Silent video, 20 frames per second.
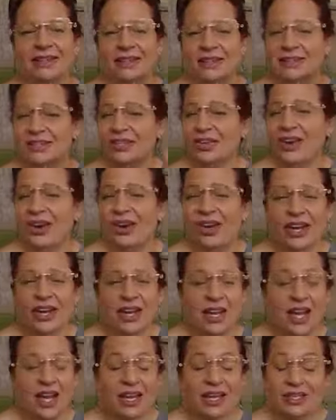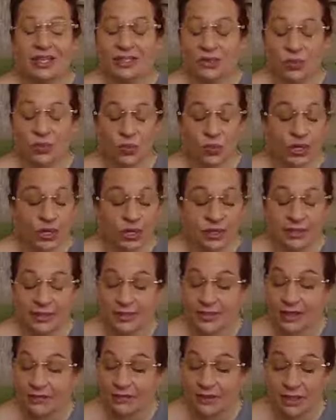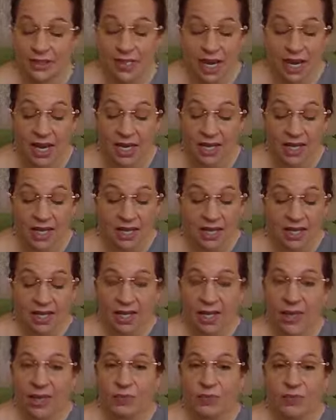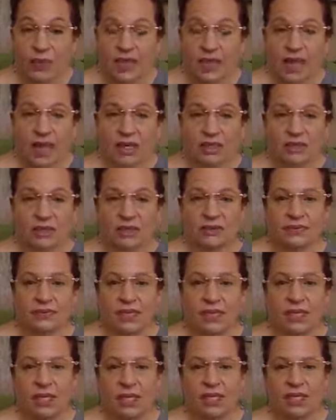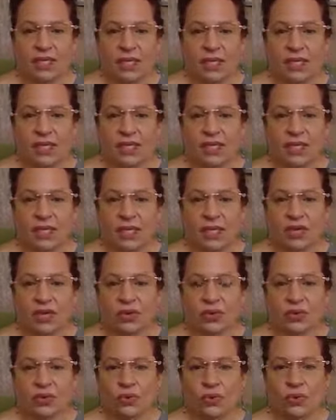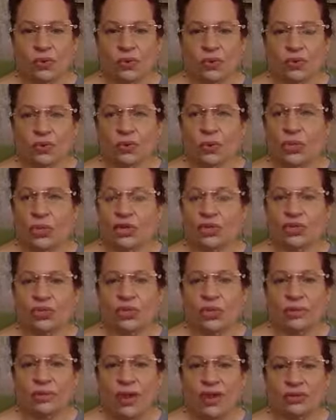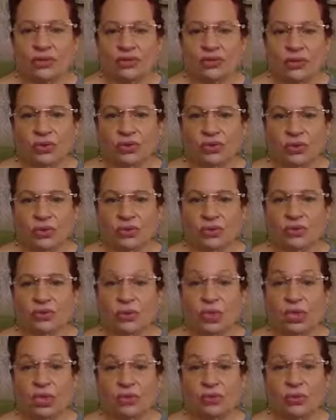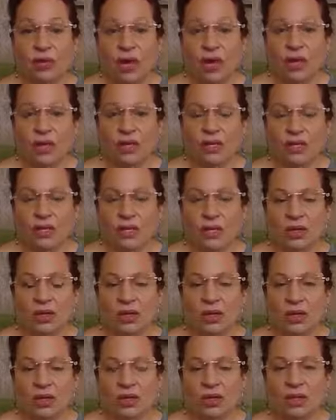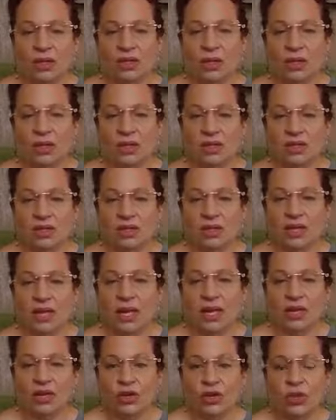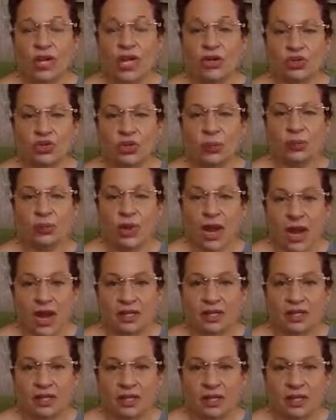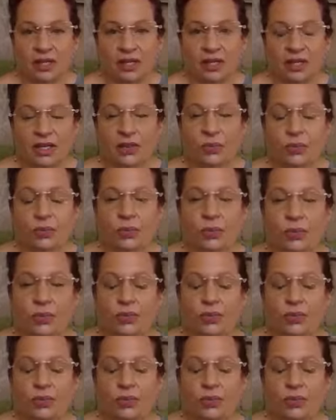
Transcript: Sorry, I is weird stuff today, but I just felt like like you know when you're doing the backstroke, it's almost like you got you get to get you catch your breath. If